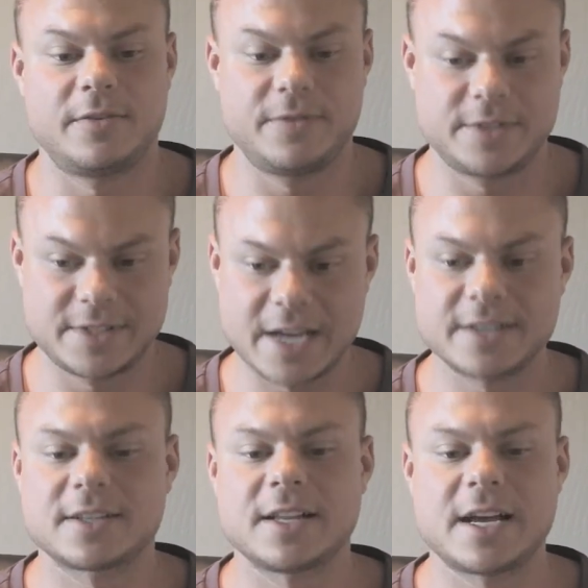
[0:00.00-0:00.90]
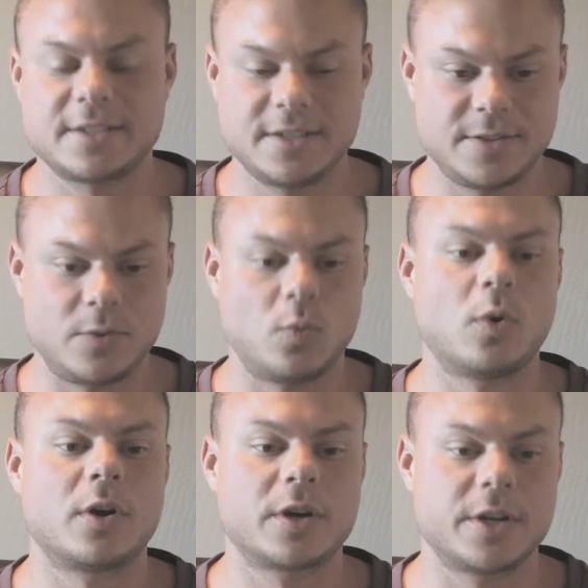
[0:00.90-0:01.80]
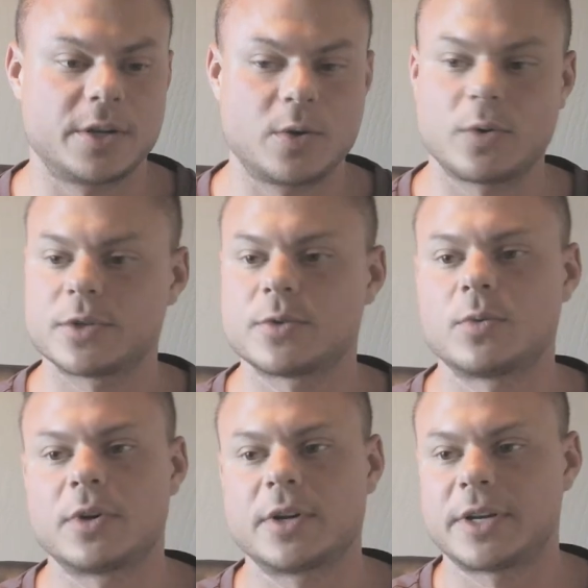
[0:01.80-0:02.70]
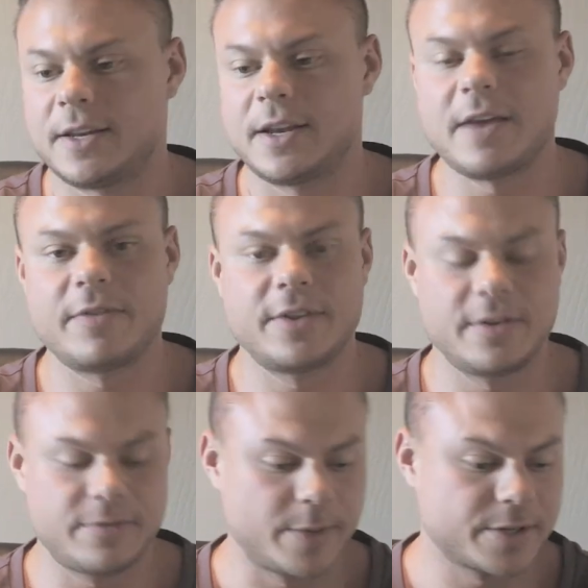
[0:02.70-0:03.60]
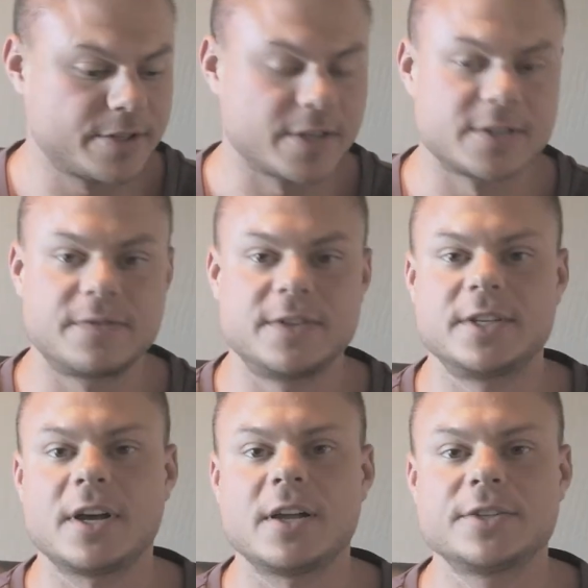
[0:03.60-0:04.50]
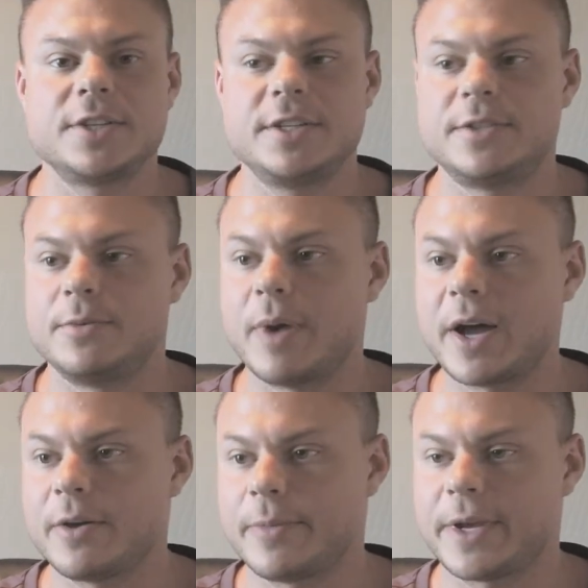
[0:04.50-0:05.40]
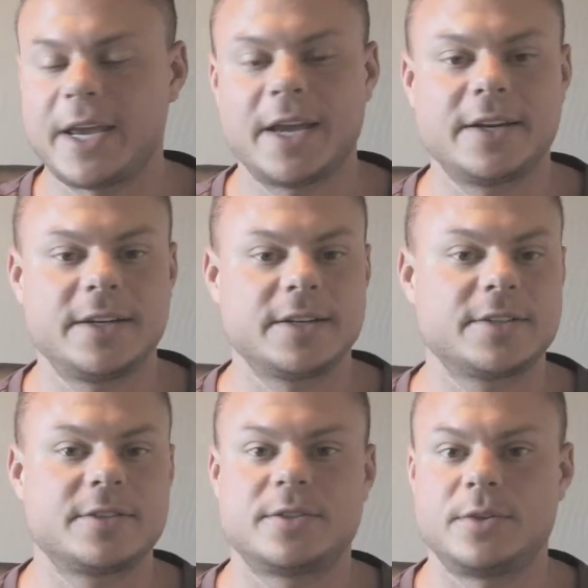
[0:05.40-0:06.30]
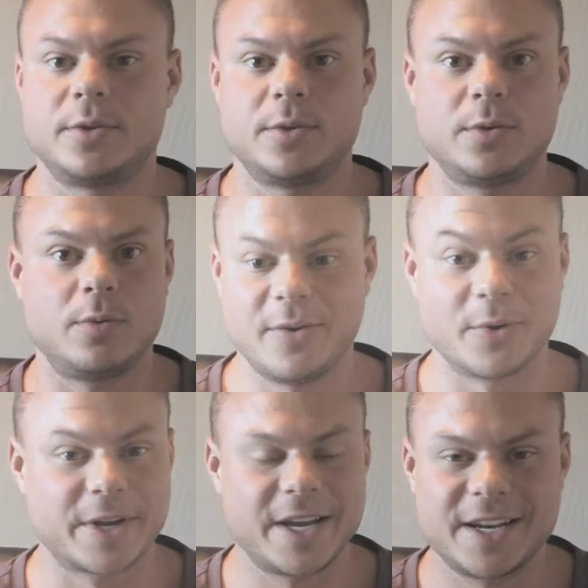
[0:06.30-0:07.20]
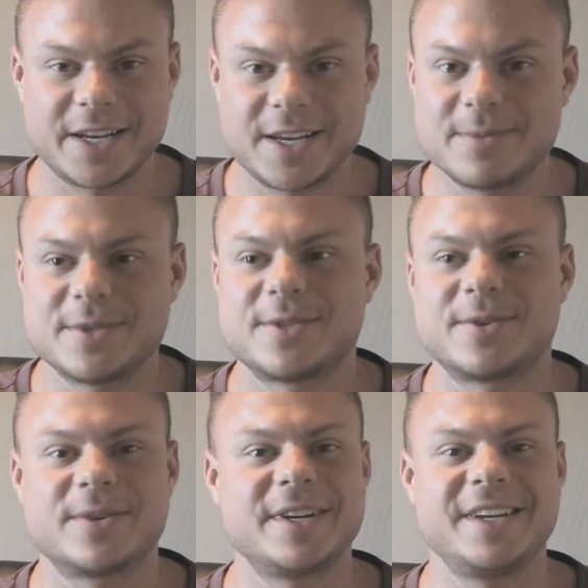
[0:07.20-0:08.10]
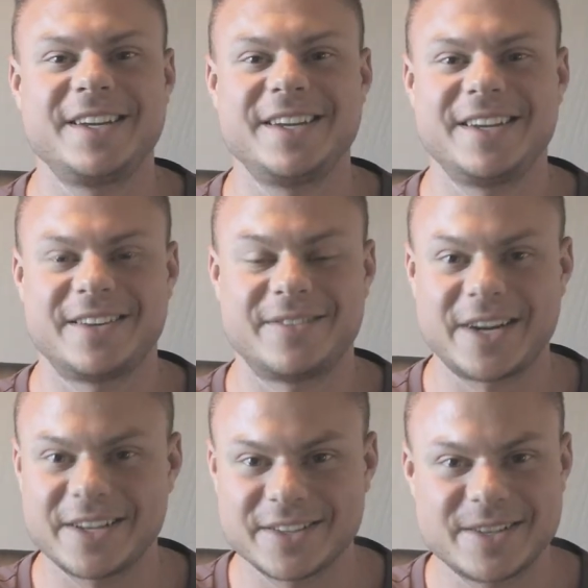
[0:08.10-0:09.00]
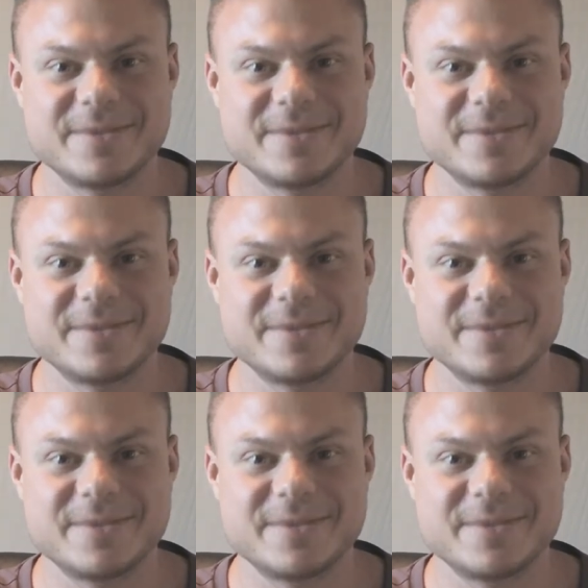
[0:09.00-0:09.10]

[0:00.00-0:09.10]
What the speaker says: science classes and work and coursework, and everything from exercise physiology to biomechanics to organic chemistry and regular